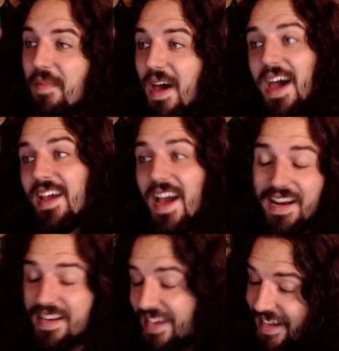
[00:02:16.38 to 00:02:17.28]
I kind
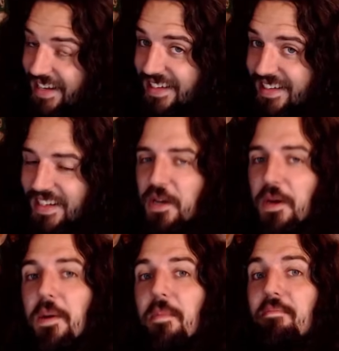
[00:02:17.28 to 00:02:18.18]
of get it.
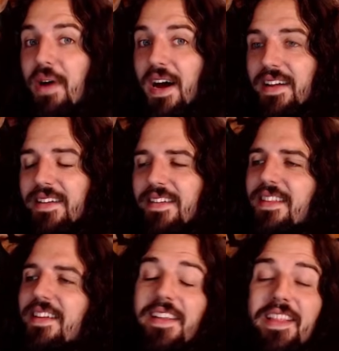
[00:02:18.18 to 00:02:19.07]
But
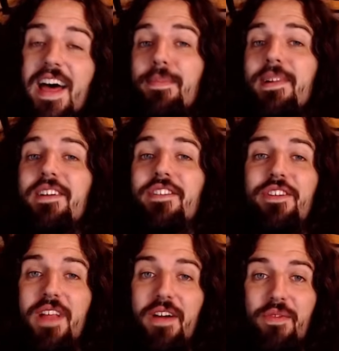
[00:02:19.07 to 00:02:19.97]
there's a lot of players you
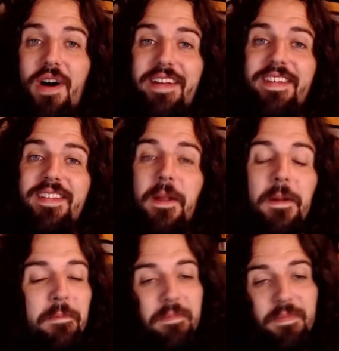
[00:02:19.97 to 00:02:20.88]
love watching,
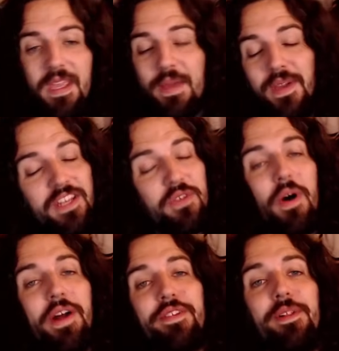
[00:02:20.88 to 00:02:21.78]
and we get to
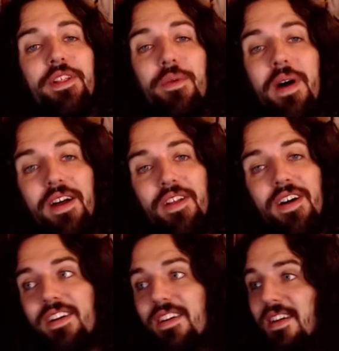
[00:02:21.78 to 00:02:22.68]
watch them a little while
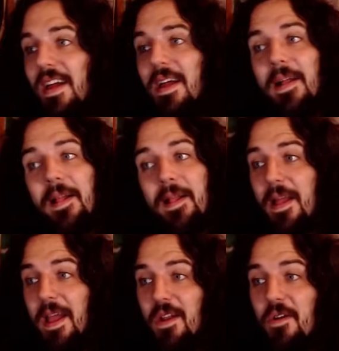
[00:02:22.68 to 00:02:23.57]
longer.
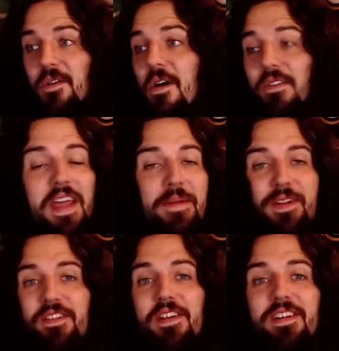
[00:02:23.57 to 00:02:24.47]
And who knows how
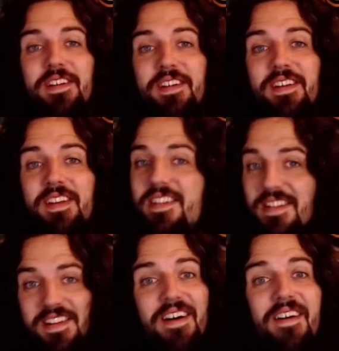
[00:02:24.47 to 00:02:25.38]
much longer. You
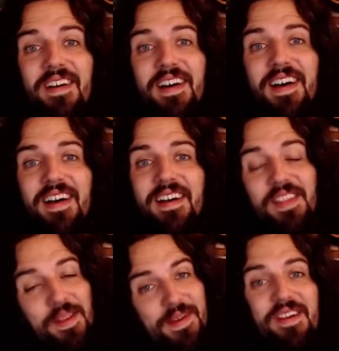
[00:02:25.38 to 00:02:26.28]
know? A
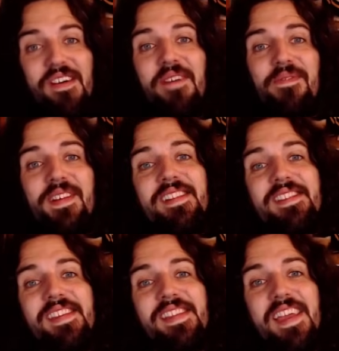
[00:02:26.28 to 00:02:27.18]
little bit of confidence
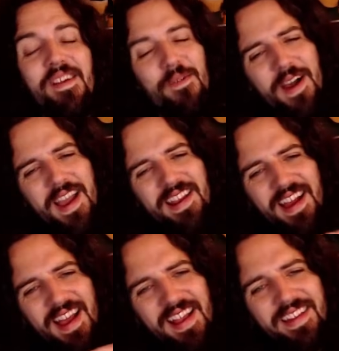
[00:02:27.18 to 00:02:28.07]
in there. Why
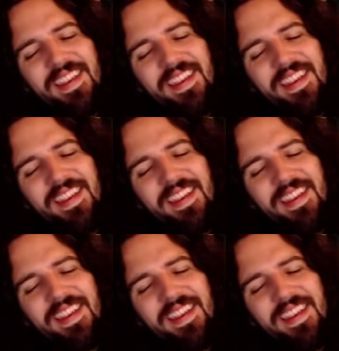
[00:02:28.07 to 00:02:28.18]
not?